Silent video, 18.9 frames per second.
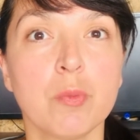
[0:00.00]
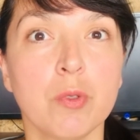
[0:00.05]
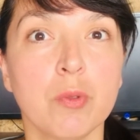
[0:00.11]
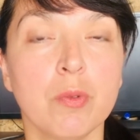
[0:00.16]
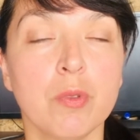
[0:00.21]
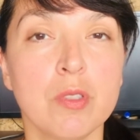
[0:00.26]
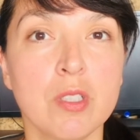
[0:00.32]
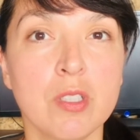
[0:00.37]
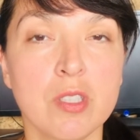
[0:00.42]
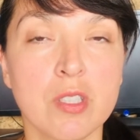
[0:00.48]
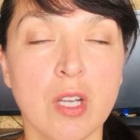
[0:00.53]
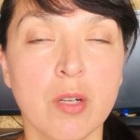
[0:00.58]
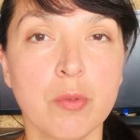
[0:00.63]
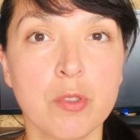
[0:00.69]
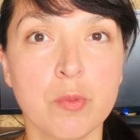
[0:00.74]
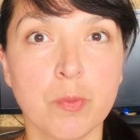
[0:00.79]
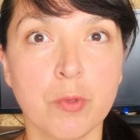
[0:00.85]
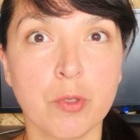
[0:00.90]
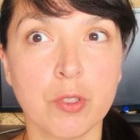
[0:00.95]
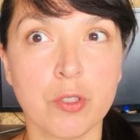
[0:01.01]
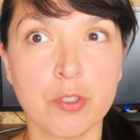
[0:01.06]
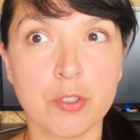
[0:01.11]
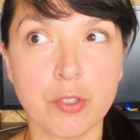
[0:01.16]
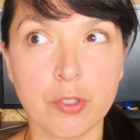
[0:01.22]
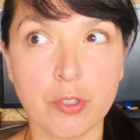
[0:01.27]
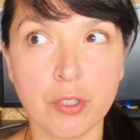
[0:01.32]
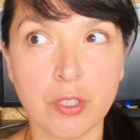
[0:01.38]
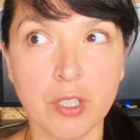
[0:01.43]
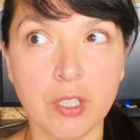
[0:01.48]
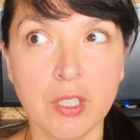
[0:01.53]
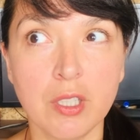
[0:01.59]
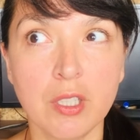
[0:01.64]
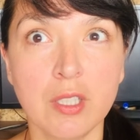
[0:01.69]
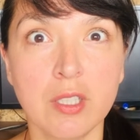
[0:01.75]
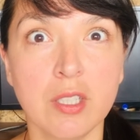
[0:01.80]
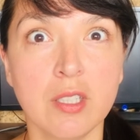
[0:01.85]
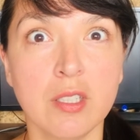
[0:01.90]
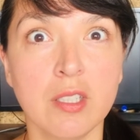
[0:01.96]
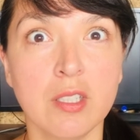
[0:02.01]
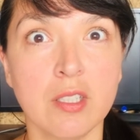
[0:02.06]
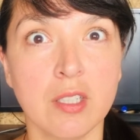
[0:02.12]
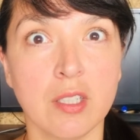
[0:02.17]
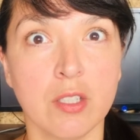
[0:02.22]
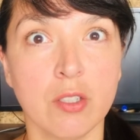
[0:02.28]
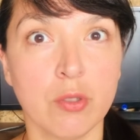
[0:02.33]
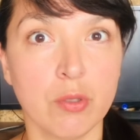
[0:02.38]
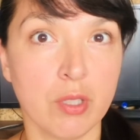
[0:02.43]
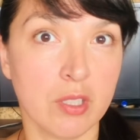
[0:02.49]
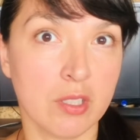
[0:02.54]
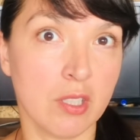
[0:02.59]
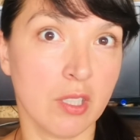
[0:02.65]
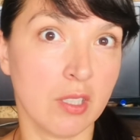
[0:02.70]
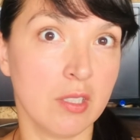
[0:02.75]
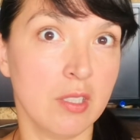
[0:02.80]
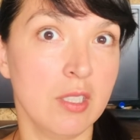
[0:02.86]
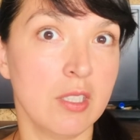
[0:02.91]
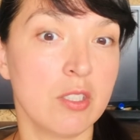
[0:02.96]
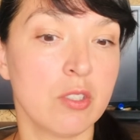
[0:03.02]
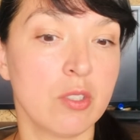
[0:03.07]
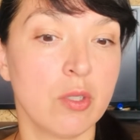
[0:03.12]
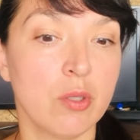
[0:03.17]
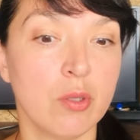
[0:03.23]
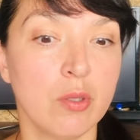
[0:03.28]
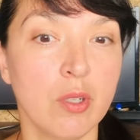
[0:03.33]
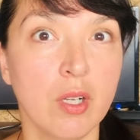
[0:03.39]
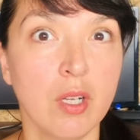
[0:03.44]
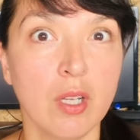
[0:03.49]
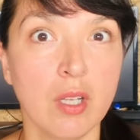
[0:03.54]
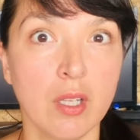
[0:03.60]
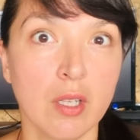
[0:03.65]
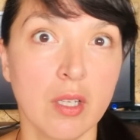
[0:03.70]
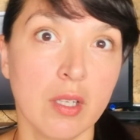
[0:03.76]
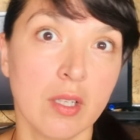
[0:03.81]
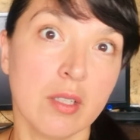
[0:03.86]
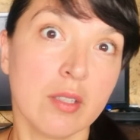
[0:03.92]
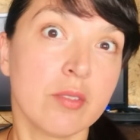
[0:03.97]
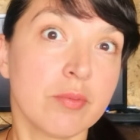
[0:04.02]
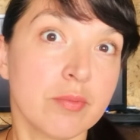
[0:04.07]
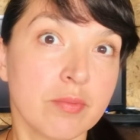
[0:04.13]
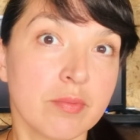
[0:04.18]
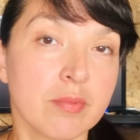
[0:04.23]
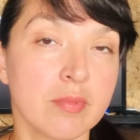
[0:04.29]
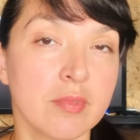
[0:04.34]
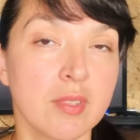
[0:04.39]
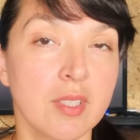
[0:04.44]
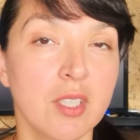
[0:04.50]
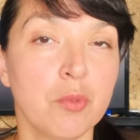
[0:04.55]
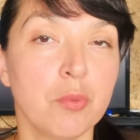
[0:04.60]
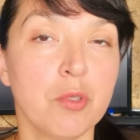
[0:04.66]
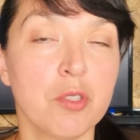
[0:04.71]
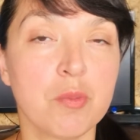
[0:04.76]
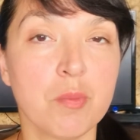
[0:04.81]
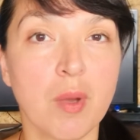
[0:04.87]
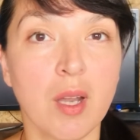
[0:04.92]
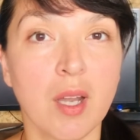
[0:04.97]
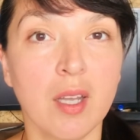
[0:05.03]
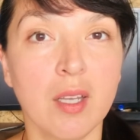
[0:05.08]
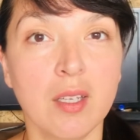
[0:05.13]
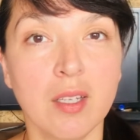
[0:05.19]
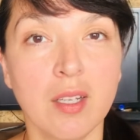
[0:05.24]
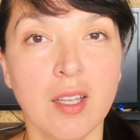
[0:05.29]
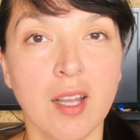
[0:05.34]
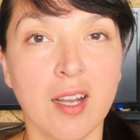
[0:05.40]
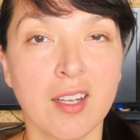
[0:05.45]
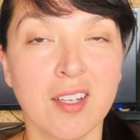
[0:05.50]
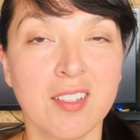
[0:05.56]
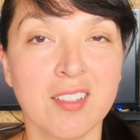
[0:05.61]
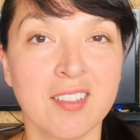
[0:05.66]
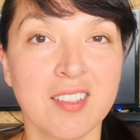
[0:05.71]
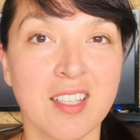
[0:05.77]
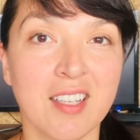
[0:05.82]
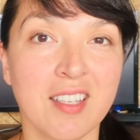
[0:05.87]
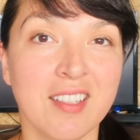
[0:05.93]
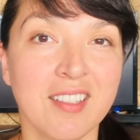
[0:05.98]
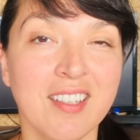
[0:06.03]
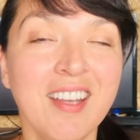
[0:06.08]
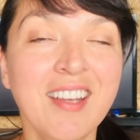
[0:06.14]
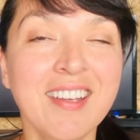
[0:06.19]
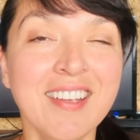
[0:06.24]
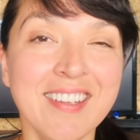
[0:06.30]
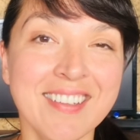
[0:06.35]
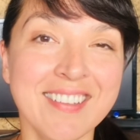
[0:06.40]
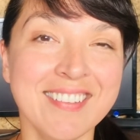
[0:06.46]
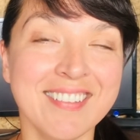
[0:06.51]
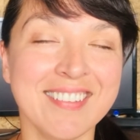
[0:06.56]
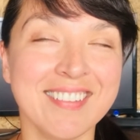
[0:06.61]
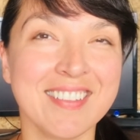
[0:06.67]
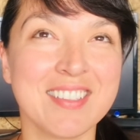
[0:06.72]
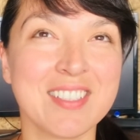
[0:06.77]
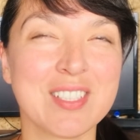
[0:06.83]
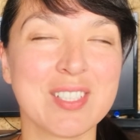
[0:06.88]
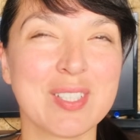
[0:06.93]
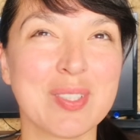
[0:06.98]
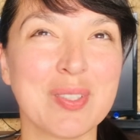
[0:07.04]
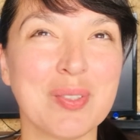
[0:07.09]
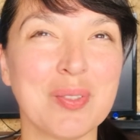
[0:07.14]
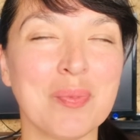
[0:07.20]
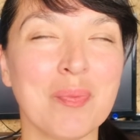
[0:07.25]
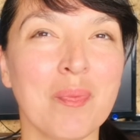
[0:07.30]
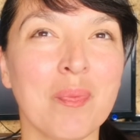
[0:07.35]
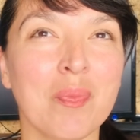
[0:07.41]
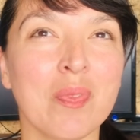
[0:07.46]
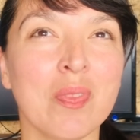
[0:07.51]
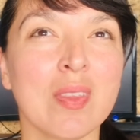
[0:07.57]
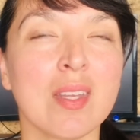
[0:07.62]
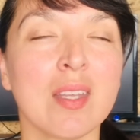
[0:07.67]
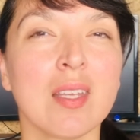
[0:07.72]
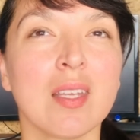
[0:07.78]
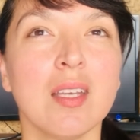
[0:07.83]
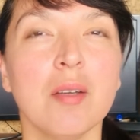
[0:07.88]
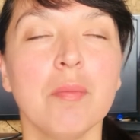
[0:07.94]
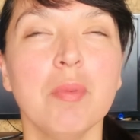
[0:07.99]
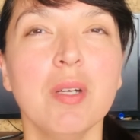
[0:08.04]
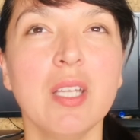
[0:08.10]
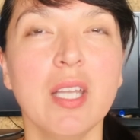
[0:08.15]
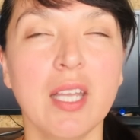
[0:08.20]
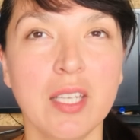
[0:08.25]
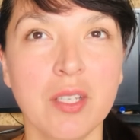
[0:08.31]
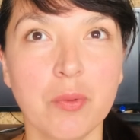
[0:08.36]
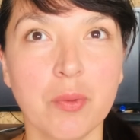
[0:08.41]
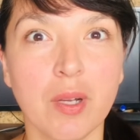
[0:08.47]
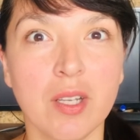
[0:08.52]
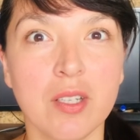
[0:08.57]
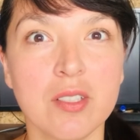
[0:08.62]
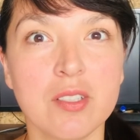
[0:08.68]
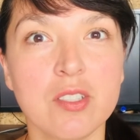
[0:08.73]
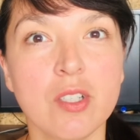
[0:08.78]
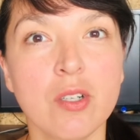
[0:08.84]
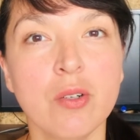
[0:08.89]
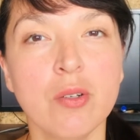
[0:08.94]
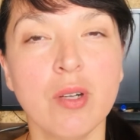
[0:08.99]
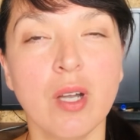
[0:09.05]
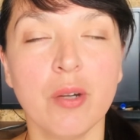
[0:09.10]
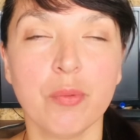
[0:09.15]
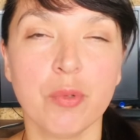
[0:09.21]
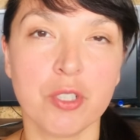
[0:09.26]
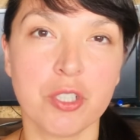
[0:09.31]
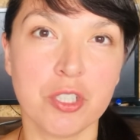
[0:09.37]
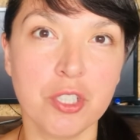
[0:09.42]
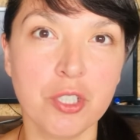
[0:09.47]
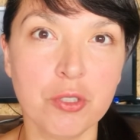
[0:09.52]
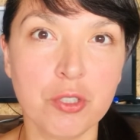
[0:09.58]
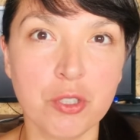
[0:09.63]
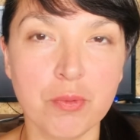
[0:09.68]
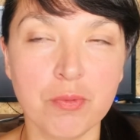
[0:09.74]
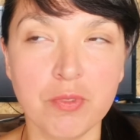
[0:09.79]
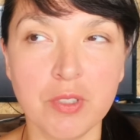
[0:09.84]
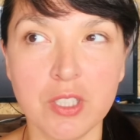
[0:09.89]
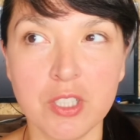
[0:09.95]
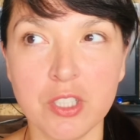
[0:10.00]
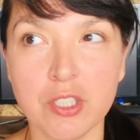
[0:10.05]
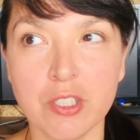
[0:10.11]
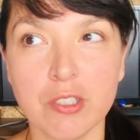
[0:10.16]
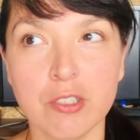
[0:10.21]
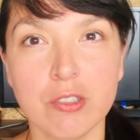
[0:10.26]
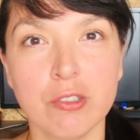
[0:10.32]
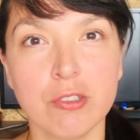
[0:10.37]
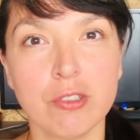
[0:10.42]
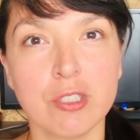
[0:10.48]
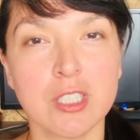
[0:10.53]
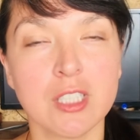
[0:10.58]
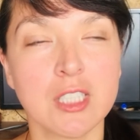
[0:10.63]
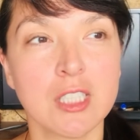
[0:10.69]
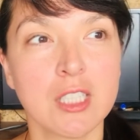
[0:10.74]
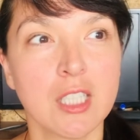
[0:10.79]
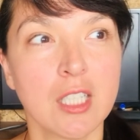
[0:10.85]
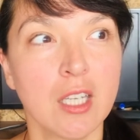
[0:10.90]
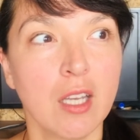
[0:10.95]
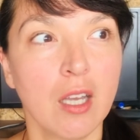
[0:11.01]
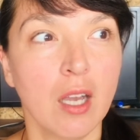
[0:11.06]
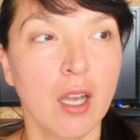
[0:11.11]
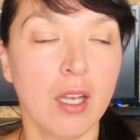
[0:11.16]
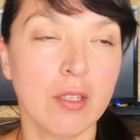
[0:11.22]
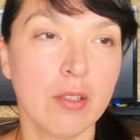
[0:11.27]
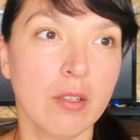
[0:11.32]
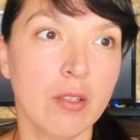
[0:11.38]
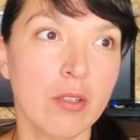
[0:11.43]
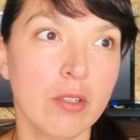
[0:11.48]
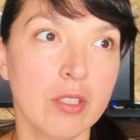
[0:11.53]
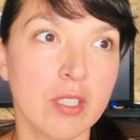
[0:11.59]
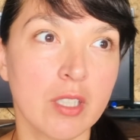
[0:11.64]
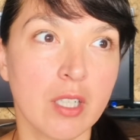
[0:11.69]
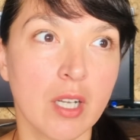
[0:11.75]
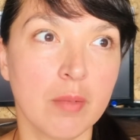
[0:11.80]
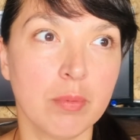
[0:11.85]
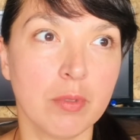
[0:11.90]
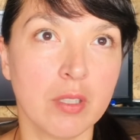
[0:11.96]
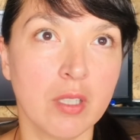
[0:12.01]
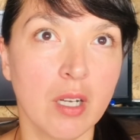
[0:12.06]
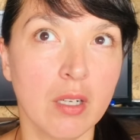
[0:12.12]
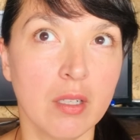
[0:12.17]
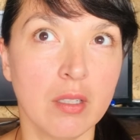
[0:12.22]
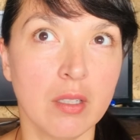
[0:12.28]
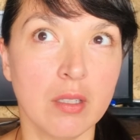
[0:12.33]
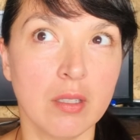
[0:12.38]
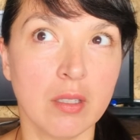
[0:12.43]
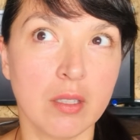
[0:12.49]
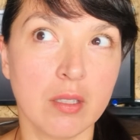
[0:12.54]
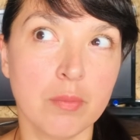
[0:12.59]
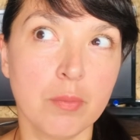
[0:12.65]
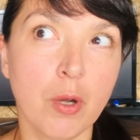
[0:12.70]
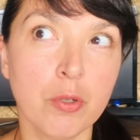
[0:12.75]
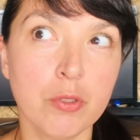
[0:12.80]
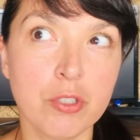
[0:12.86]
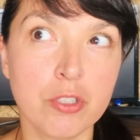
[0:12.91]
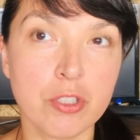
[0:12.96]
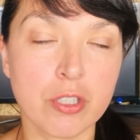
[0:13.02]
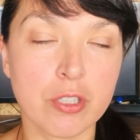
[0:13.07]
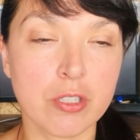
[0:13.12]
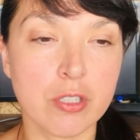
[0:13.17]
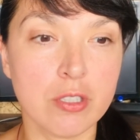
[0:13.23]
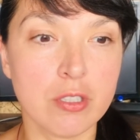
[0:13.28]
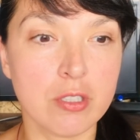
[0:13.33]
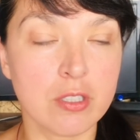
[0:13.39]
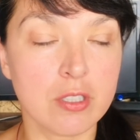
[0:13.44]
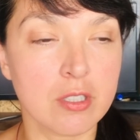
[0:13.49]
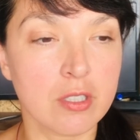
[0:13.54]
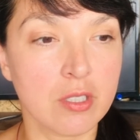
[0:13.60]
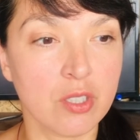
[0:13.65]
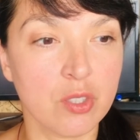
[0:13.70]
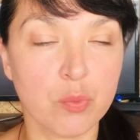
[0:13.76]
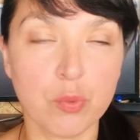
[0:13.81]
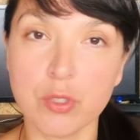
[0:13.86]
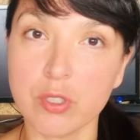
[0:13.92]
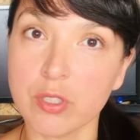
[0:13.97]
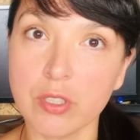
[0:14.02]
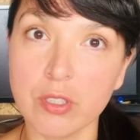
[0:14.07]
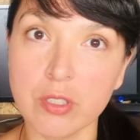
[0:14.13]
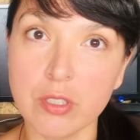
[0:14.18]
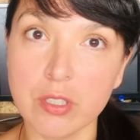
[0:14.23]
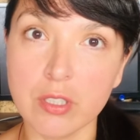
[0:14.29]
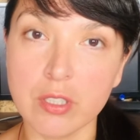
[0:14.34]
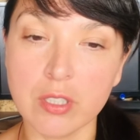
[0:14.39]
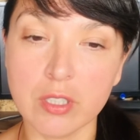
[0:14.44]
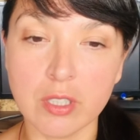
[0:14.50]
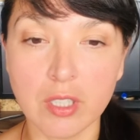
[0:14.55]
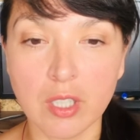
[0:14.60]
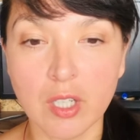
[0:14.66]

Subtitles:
since I was born in Turkey, they did not know the technique, so it was my luck then. So. But anyway, so I watched YouTube videos and I learned a couple postures. It was good.